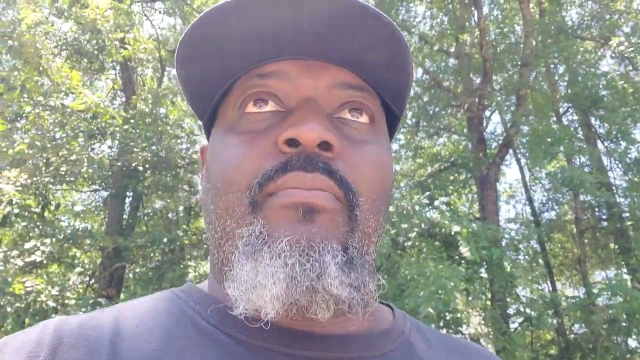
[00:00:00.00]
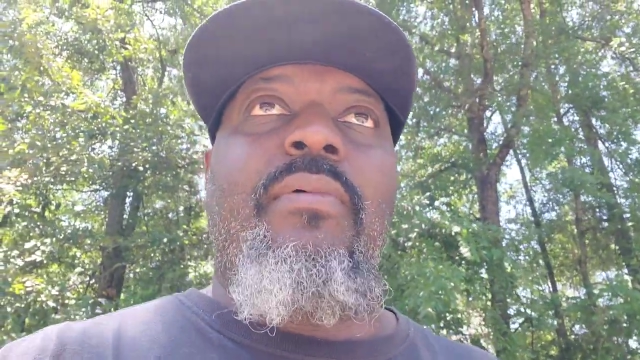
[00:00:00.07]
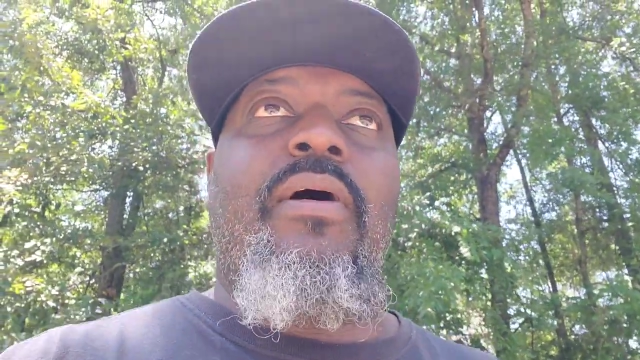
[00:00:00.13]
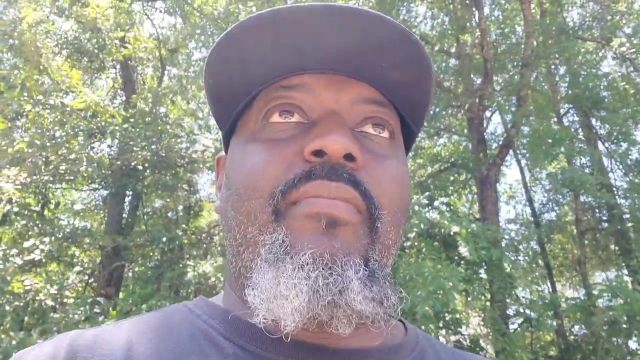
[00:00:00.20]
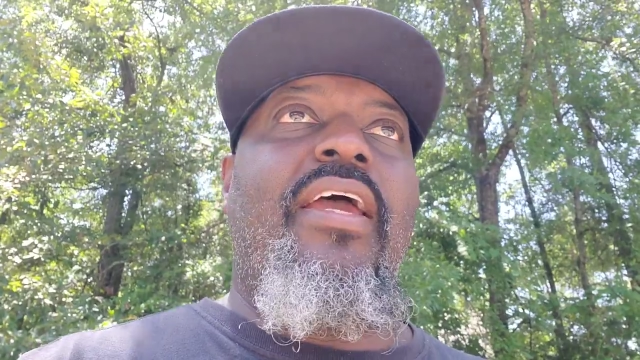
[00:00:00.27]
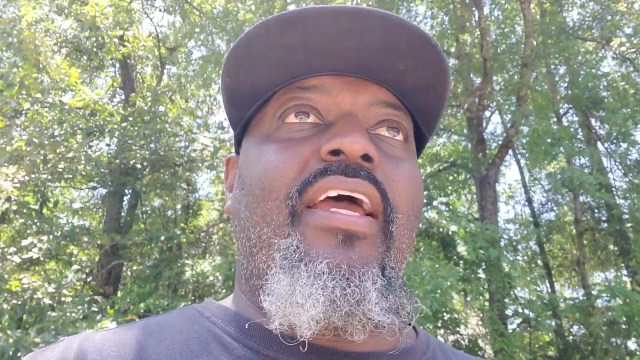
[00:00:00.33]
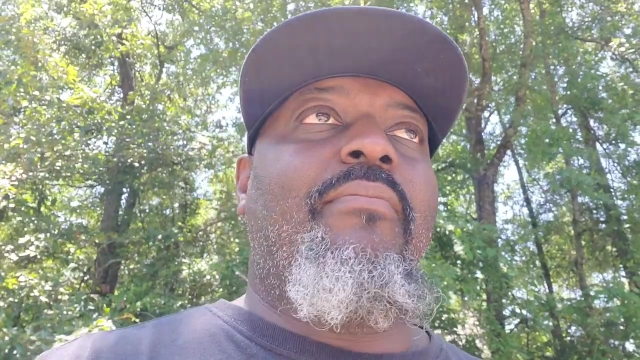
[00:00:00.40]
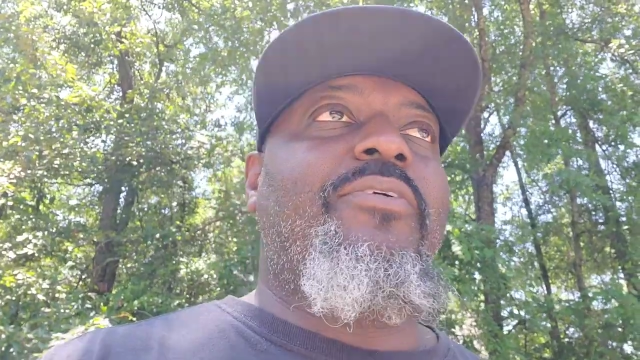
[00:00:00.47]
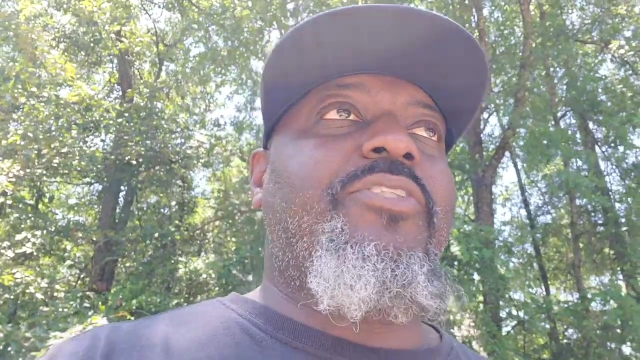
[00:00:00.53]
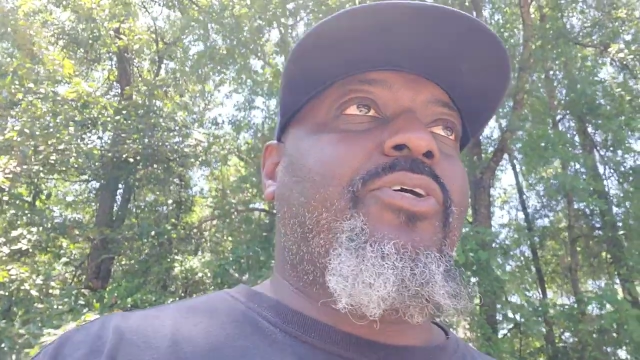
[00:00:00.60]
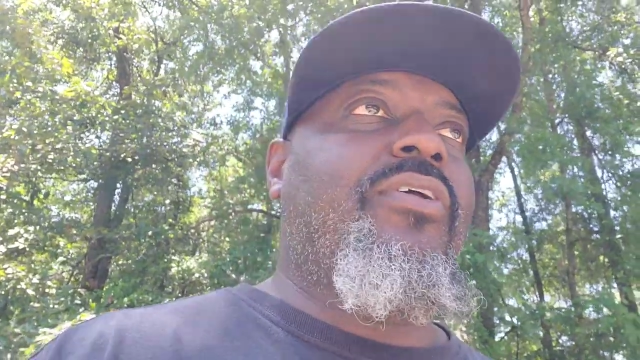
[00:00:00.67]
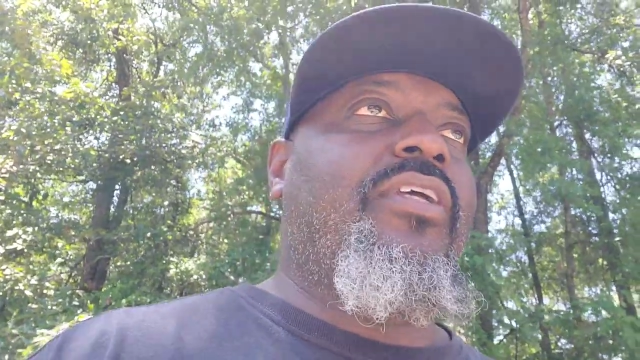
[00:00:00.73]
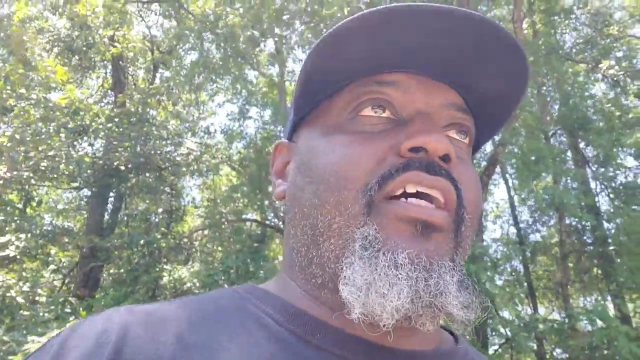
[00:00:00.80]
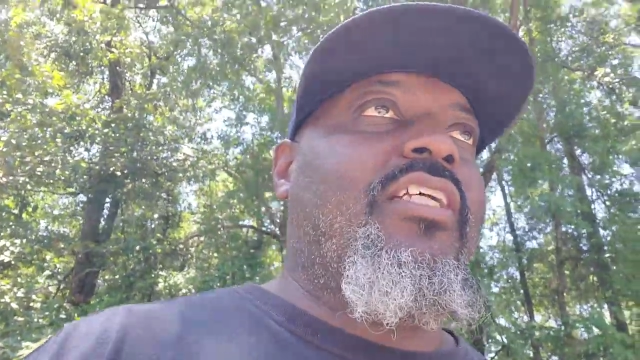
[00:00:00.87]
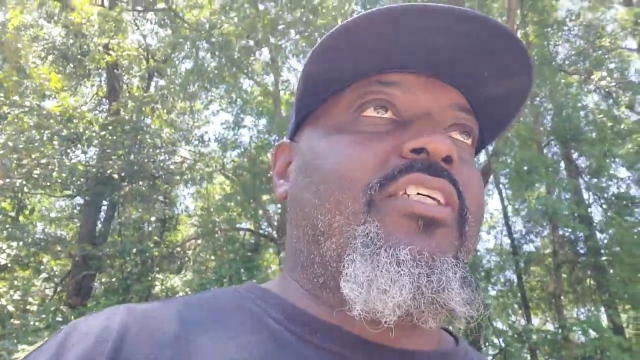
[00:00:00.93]
But man, I'm gonna
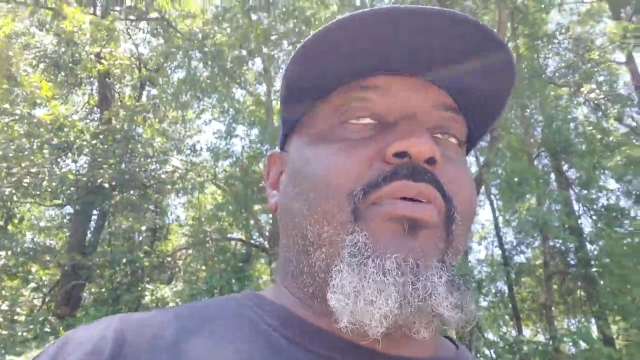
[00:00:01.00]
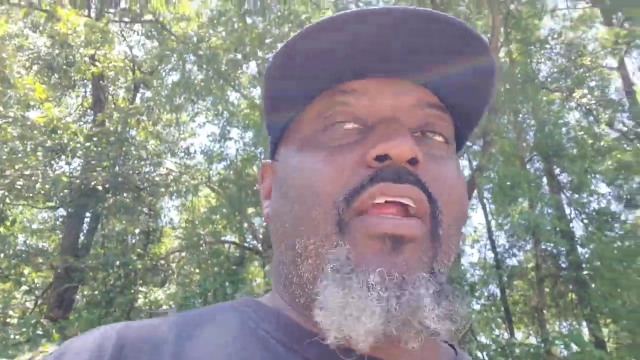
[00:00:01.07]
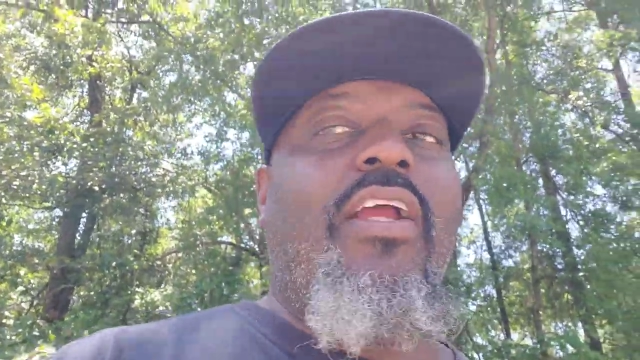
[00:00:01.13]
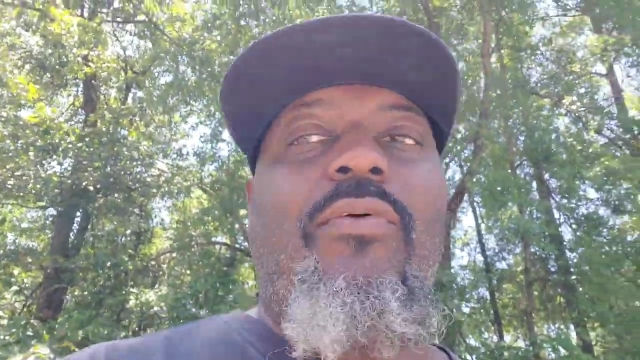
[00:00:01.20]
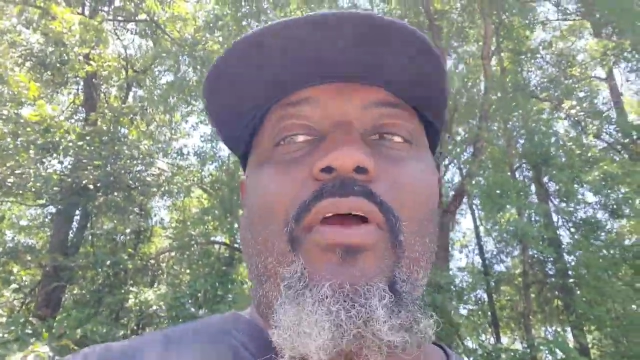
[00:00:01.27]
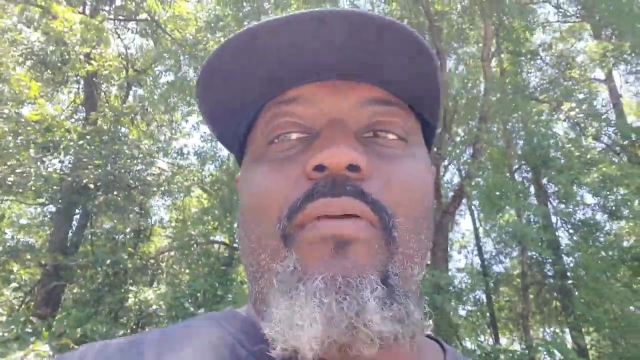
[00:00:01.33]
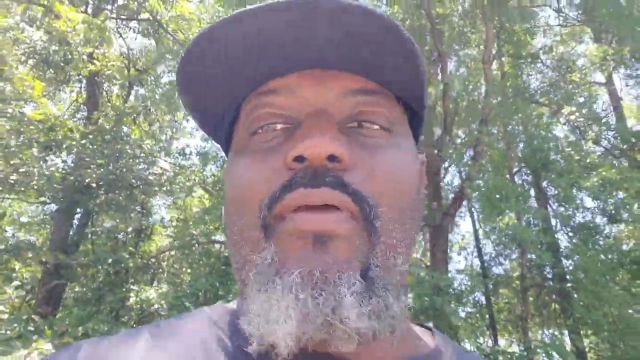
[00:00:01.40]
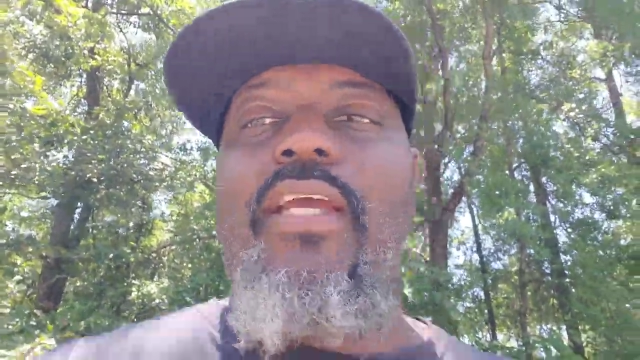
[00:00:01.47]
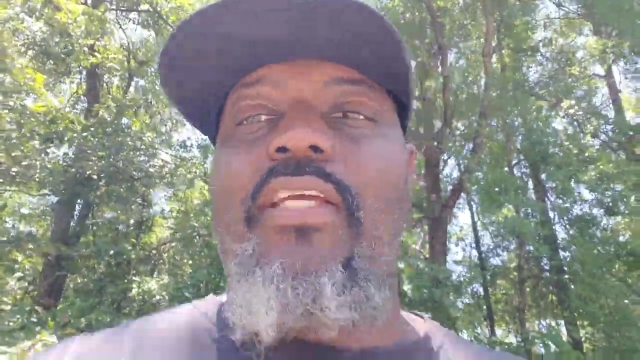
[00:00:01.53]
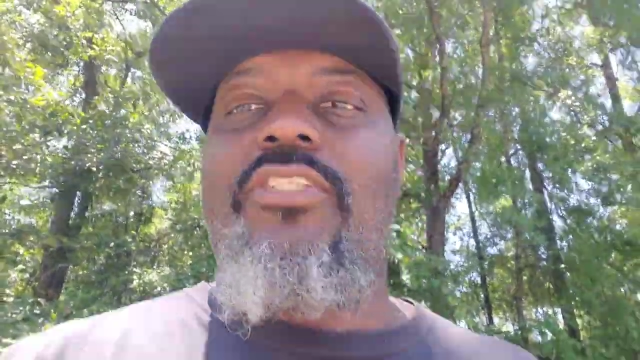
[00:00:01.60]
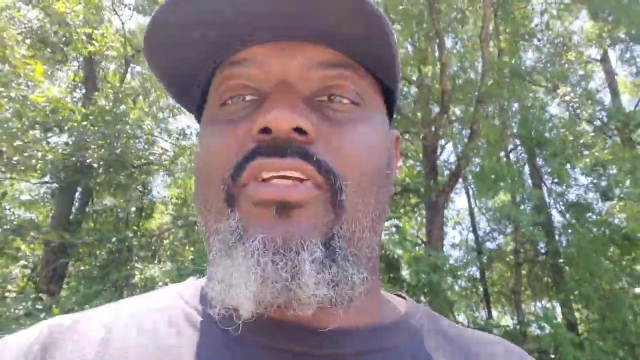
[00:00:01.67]
show y'all this right quick, man.